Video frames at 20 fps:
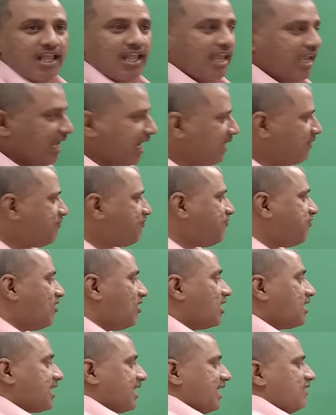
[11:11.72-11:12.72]
If
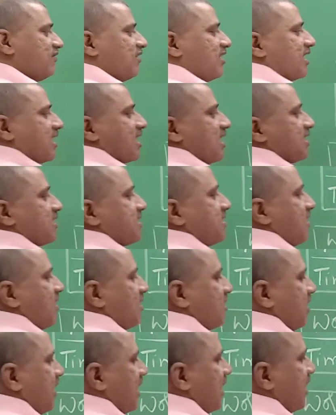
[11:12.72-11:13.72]
40 workers
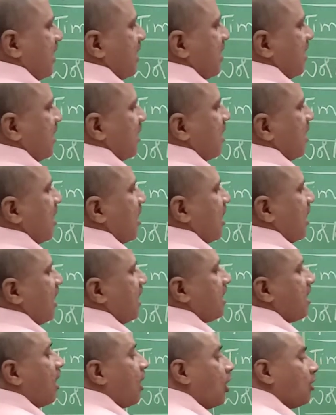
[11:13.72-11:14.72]
are there, in
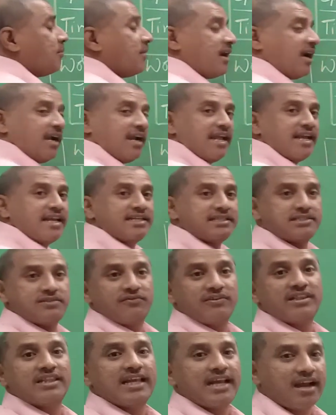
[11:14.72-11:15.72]
how many days
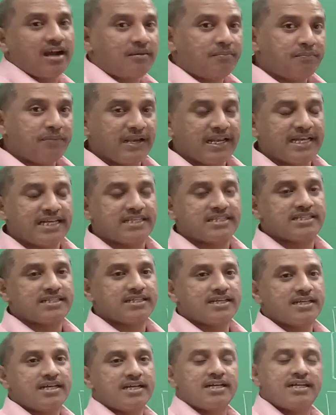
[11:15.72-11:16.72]
will they
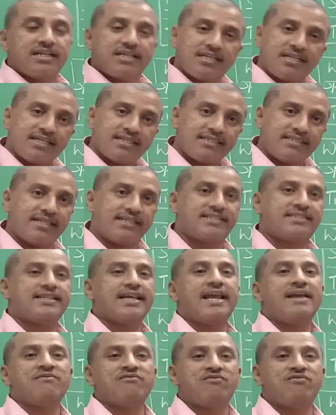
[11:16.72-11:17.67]
complete that same